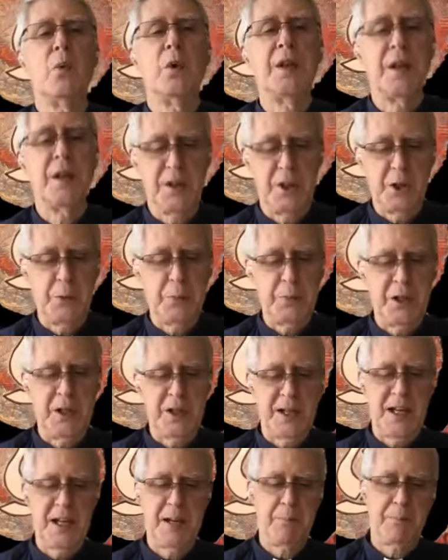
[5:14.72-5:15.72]
We
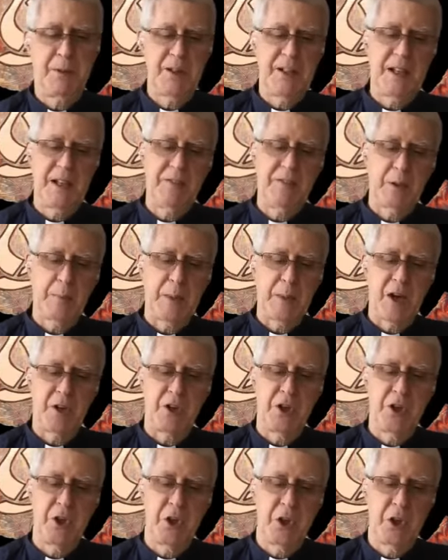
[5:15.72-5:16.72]
accumulate beliefs
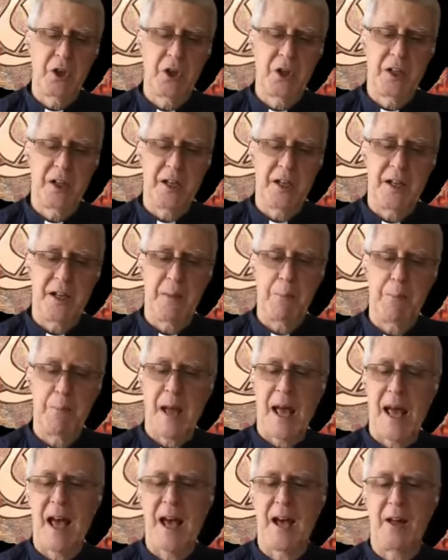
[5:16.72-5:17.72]
about good and
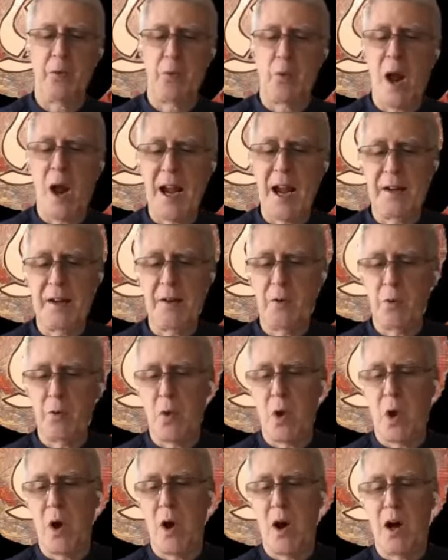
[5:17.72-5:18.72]
bad, right and
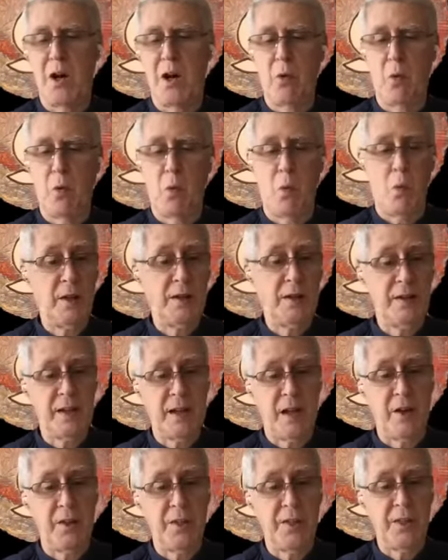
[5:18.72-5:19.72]
wrong, what's
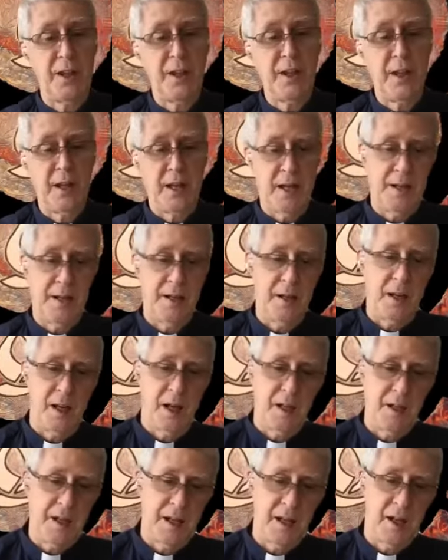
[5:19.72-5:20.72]
healthy and
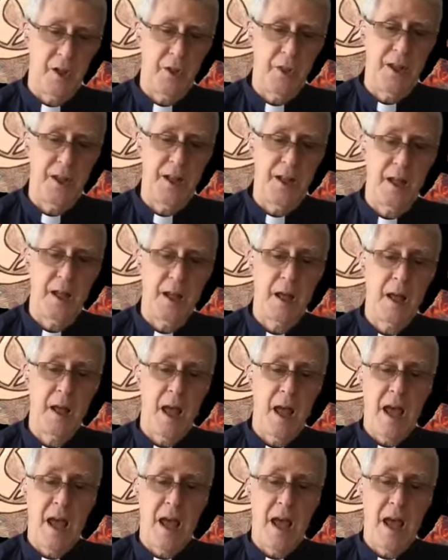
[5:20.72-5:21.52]
unhealthy,